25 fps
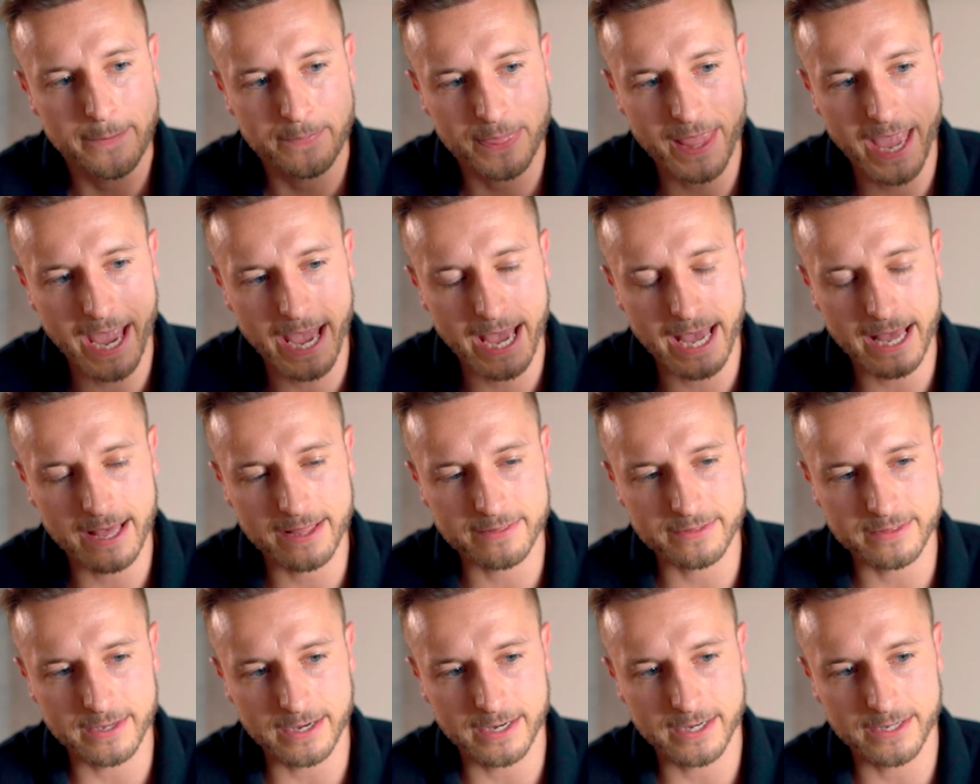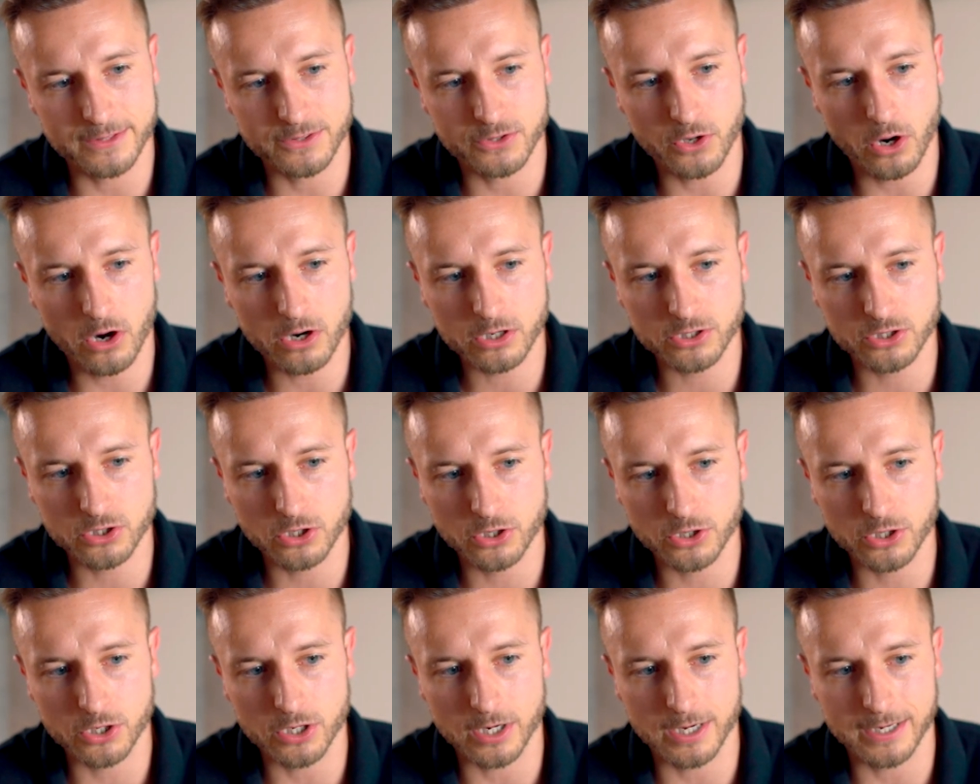And
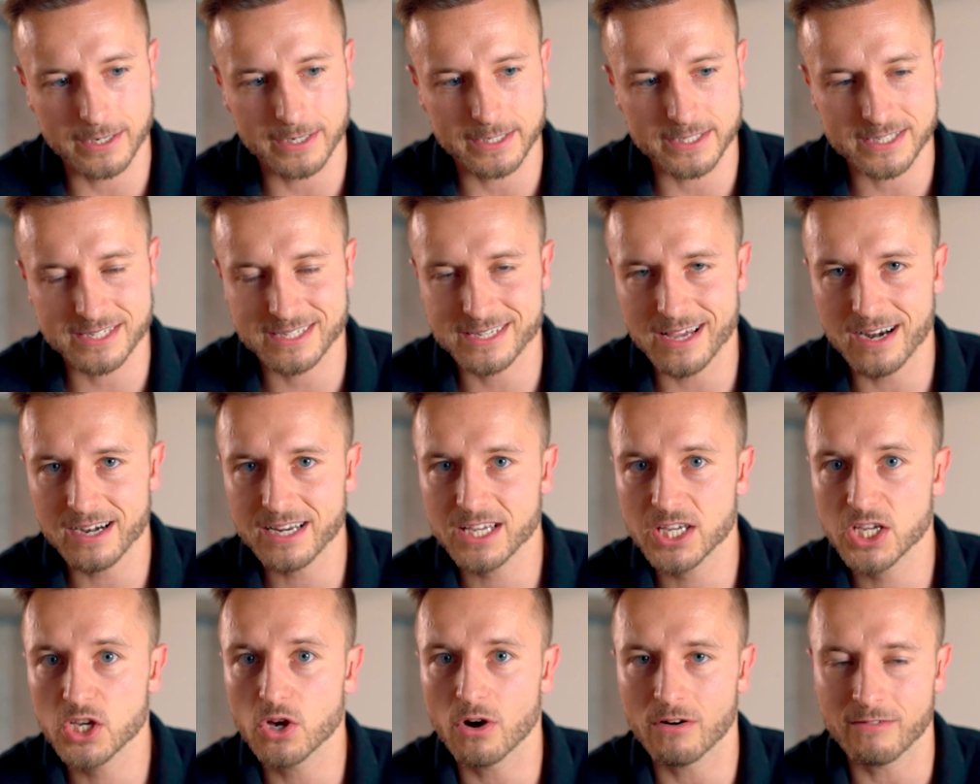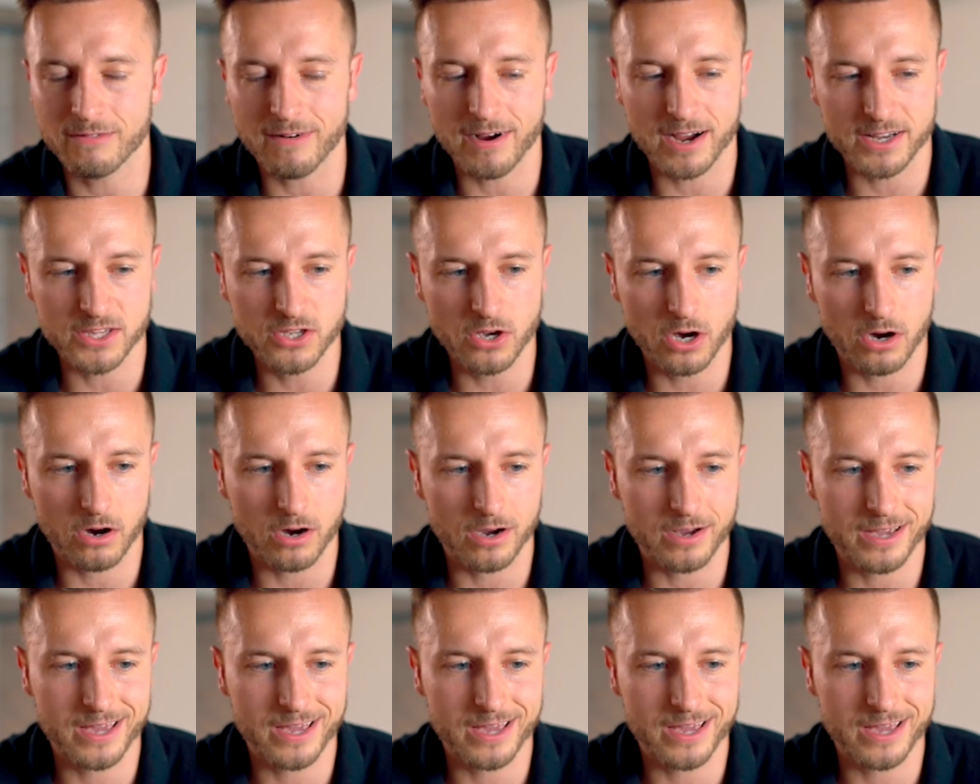Dr. Sergio Vagno,